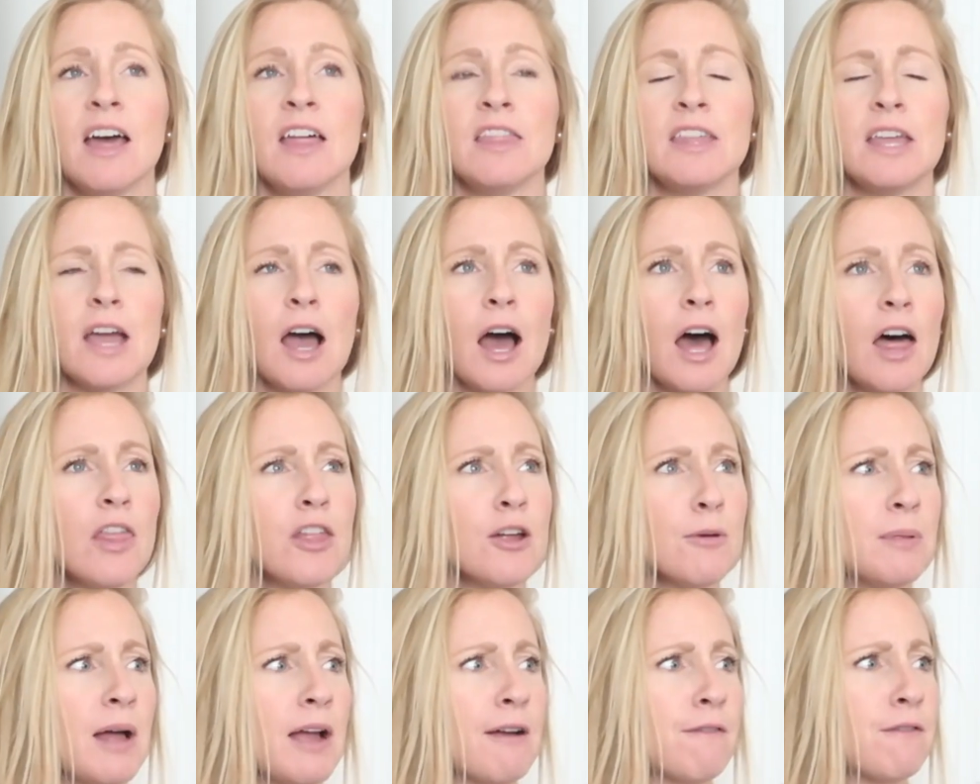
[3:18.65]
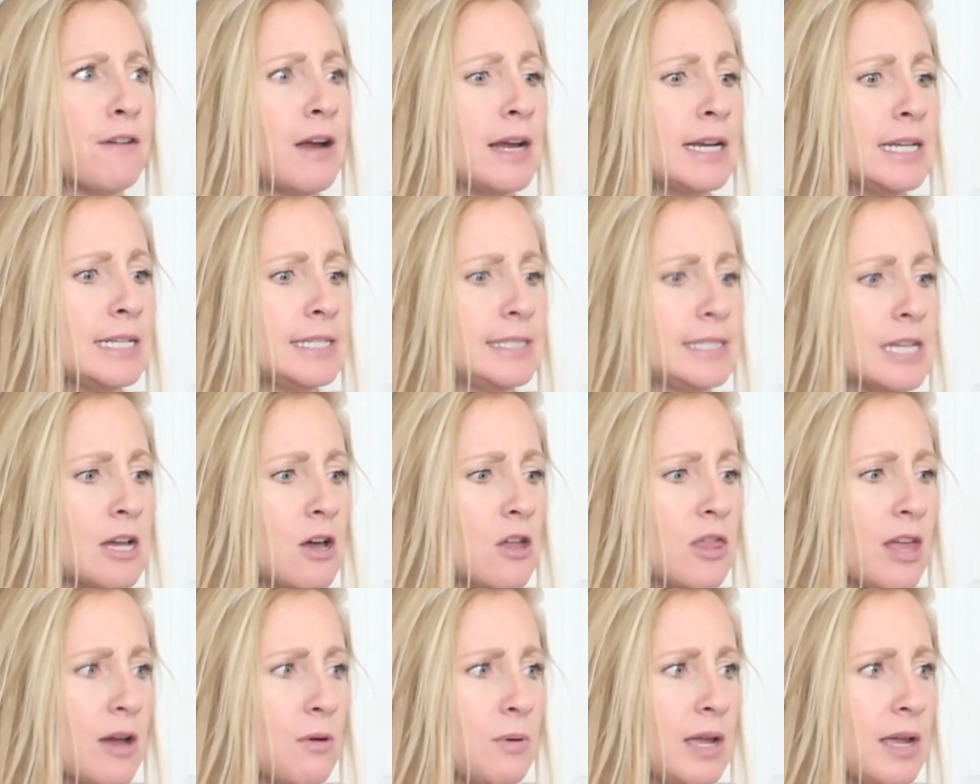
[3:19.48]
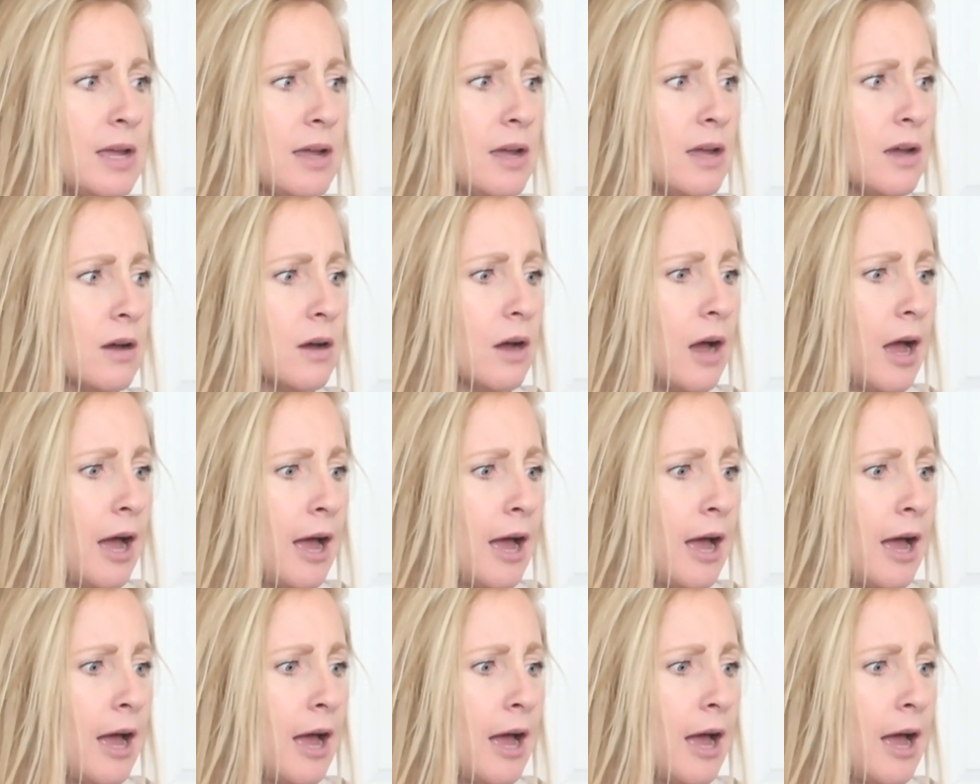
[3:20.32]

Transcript: The other Black Friday sale that we,